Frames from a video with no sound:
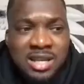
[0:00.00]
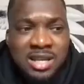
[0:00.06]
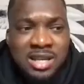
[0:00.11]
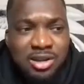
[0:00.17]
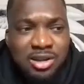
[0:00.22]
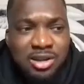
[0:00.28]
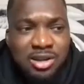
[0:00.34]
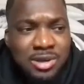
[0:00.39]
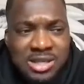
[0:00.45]
said it
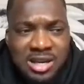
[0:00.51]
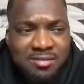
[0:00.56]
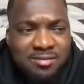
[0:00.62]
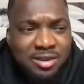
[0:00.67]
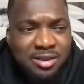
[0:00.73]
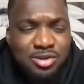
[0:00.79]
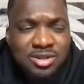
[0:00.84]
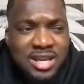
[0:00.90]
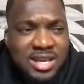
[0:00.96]
in the group
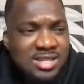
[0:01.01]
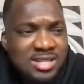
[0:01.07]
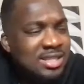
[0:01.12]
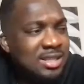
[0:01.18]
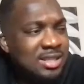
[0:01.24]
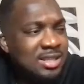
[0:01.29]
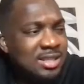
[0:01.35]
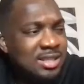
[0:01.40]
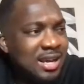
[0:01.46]
yesterday. I think it was
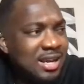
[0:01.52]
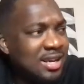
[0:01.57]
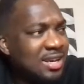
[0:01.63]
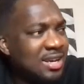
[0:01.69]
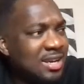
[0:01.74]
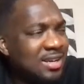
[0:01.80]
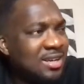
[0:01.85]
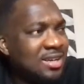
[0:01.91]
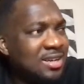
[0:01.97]
Nacy,
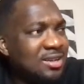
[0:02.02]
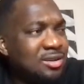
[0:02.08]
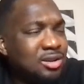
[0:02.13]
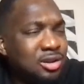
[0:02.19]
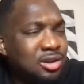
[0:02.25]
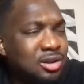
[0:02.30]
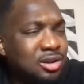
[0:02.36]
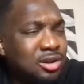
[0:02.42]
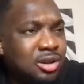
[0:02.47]
that
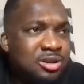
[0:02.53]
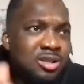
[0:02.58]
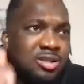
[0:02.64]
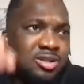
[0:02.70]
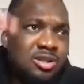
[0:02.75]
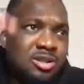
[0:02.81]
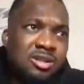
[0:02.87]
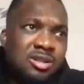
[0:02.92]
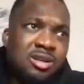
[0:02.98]

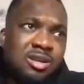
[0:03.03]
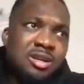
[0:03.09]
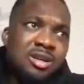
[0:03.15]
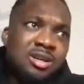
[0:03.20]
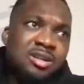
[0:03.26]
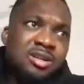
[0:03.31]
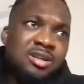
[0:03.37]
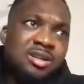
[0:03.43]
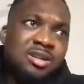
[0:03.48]

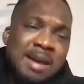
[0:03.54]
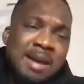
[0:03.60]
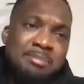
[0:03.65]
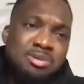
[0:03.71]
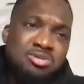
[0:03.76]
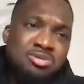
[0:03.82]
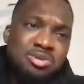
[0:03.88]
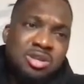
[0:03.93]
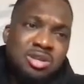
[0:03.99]
the
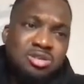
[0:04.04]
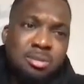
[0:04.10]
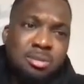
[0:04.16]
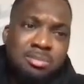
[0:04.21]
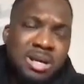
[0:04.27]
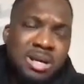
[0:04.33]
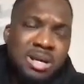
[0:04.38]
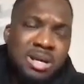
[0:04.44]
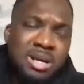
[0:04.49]
gap between the
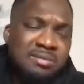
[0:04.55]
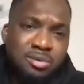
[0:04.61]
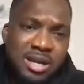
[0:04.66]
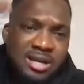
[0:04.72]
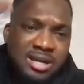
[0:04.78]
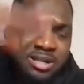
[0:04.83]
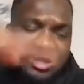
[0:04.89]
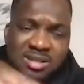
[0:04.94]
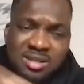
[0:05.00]
top
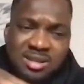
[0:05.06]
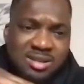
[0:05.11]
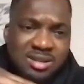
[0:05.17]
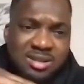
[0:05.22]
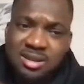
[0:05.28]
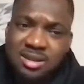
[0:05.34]
level and